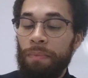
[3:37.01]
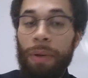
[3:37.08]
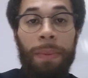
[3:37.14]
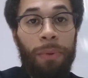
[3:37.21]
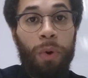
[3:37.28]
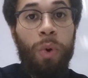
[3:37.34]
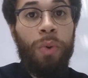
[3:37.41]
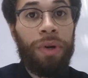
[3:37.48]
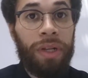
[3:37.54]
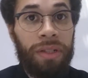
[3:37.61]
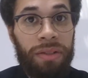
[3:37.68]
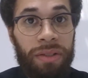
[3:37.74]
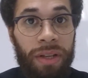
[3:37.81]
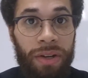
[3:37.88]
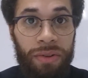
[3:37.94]
people who were
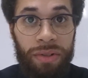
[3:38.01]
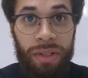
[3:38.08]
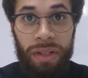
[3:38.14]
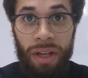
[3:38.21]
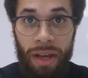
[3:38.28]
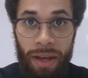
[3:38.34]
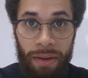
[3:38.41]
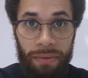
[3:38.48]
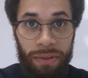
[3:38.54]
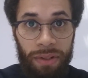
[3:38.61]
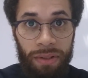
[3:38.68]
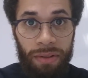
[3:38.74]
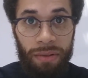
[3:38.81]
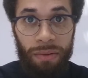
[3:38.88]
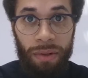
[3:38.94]
considered
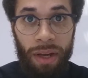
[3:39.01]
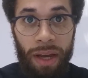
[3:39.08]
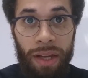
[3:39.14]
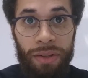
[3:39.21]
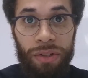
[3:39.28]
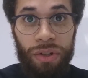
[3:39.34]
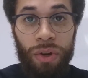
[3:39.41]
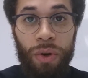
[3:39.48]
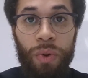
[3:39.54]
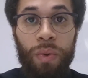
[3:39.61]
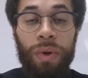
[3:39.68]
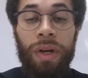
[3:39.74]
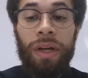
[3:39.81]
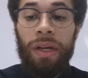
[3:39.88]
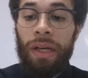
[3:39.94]
slaves, okay,
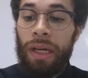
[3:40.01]
so,